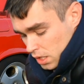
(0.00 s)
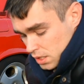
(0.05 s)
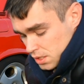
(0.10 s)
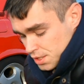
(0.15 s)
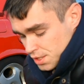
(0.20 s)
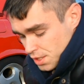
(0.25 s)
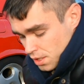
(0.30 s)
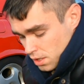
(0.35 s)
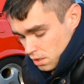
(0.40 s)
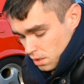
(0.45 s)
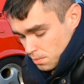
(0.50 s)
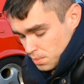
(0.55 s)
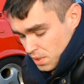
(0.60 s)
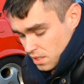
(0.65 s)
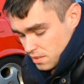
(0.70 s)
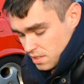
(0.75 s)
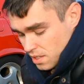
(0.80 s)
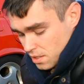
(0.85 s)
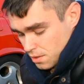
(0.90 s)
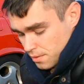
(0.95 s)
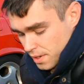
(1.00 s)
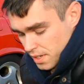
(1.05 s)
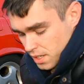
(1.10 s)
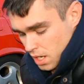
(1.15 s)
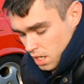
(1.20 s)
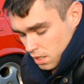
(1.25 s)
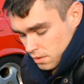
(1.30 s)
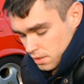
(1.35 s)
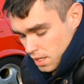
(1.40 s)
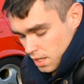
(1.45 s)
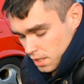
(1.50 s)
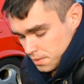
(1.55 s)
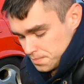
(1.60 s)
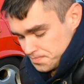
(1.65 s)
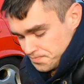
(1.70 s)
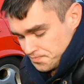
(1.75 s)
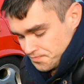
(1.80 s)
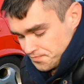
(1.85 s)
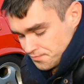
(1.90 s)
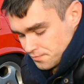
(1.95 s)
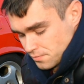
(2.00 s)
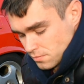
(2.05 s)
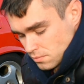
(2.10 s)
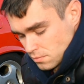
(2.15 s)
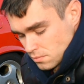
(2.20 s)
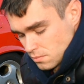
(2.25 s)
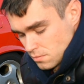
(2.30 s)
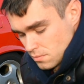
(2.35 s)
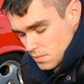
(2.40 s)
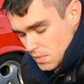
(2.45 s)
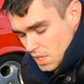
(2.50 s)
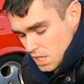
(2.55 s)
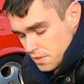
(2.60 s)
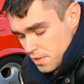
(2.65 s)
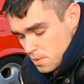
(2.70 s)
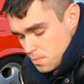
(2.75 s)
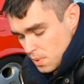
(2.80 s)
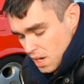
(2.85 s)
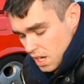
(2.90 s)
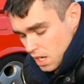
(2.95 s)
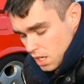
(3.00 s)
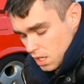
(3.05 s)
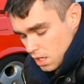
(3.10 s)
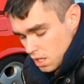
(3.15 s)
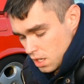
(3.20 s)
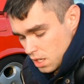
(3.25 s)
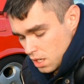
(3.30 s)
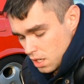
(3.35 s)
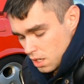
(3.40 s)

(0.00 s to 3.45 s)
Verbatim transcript: so I'm going to tell you right now that if you buy